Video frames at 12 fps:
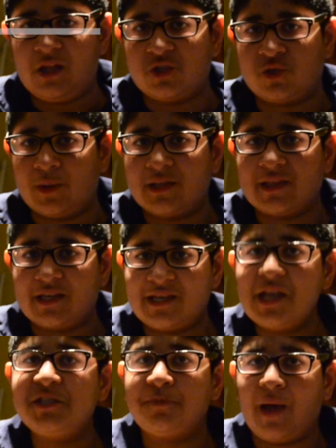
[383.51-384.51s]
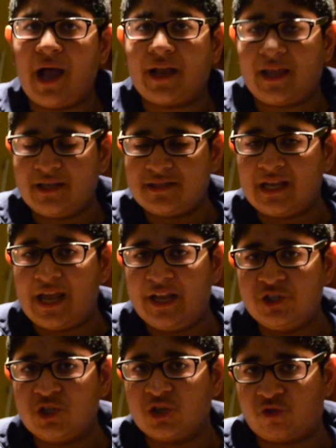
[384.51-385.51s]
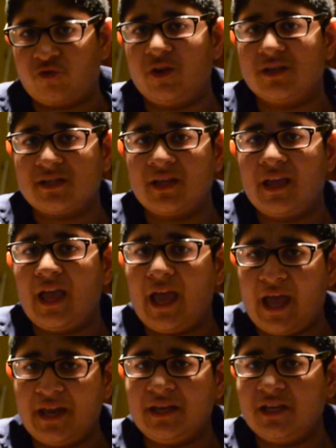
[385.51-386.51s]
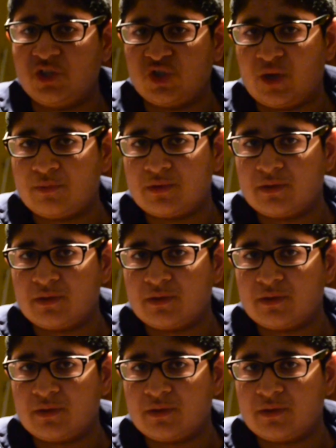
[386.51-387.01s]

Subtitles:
instrument that dates back into ancient Greece and Egypt.